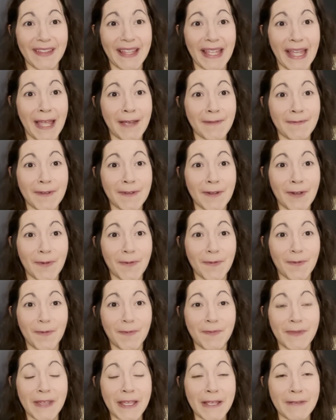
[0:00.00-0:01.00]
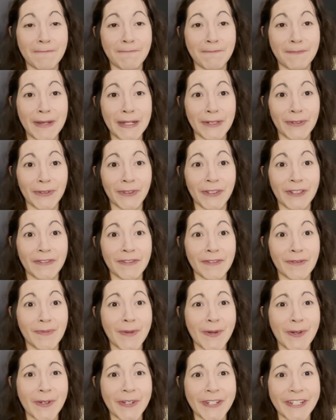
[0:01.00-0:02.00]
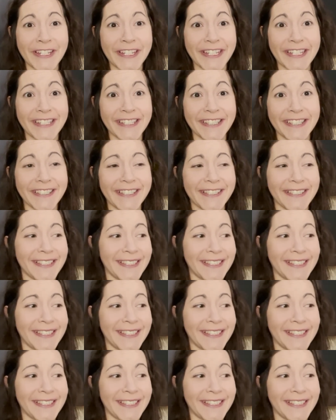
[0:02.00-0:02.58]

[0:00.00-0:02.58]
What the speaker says: I'm a big bundle of emotions.